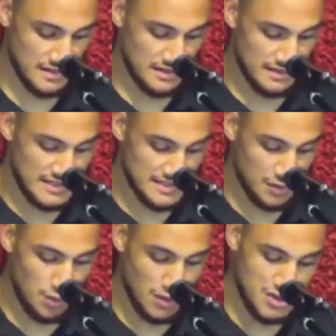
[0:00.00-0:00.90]
These are the
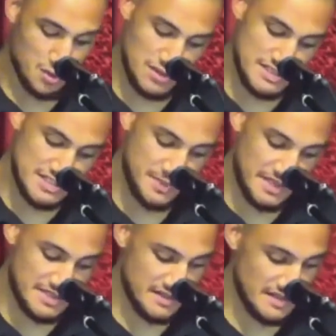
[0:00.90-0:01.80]
words you are to speak
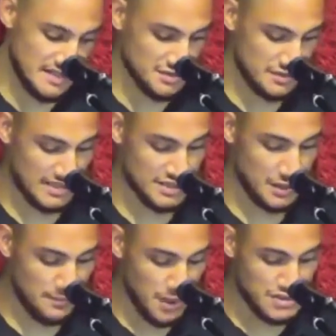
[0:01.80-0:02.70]
to the Israelites. So
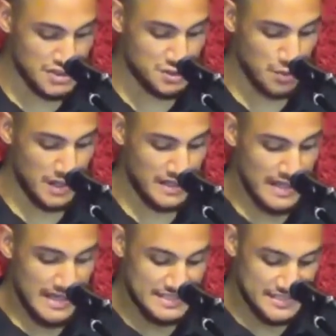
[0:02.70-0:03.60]
Moses went
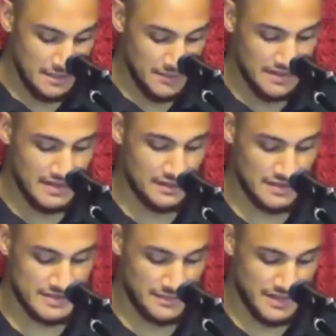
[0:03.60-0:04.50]
and summoned
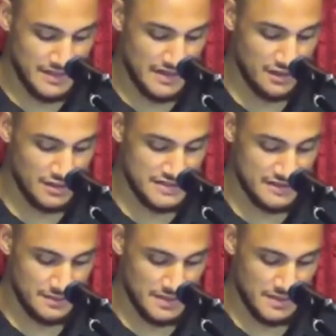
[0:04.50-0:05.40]
the elders of the
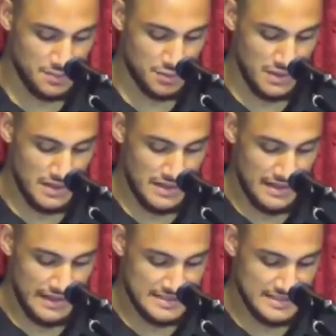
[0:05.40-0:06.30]
people
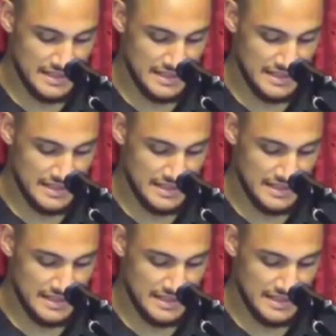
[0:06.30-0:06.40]
and set